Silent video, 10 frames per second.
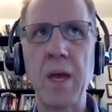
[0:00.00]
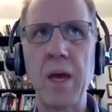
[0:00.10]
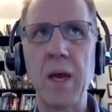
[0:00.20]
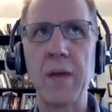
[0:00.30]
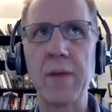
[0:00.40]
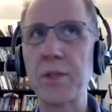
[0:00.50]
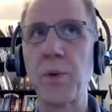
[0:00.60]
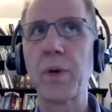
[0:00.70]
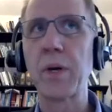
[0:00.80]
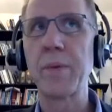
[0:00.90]
and that's
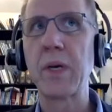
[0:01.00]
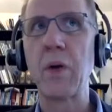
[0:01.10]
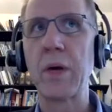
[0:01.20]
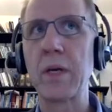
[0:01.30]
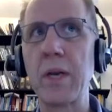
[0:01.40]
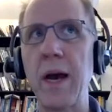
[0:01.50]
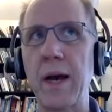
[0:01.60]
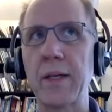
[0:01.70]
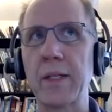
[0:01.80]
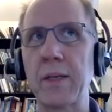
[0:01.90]
where we're going to be going
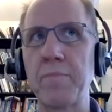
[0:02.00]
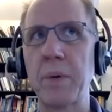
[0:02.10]
next.